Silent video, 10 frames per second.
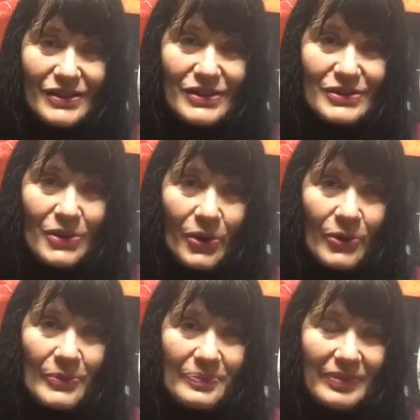
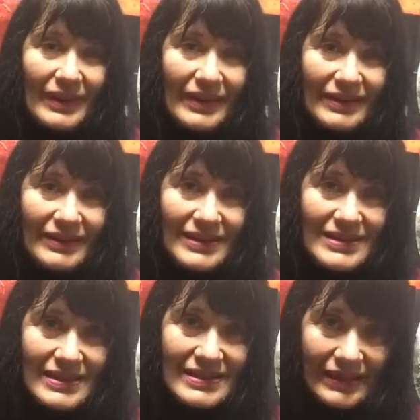So
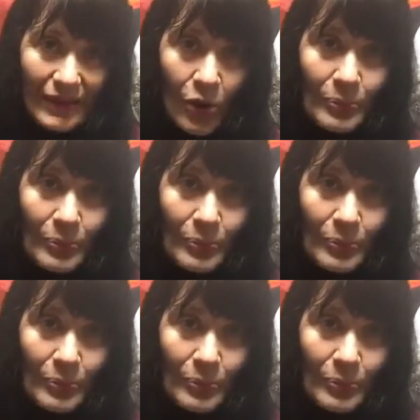this is an